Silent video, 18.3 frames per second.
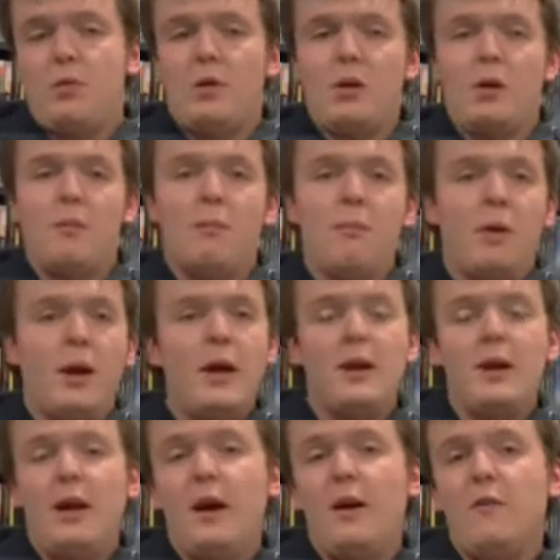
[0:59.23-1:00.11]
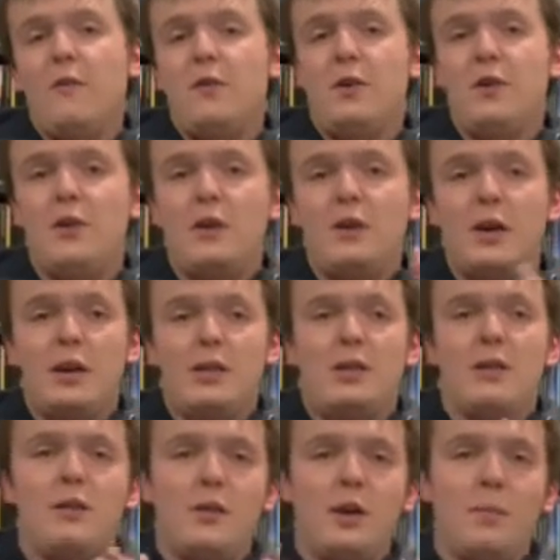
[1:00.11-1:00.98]
might have to cut
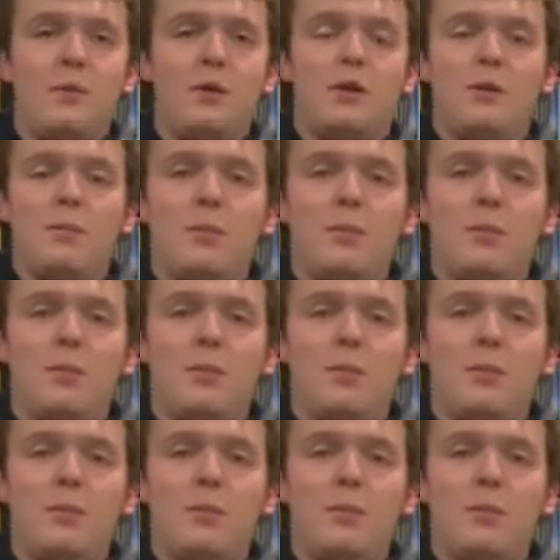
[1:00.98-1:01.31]
this up into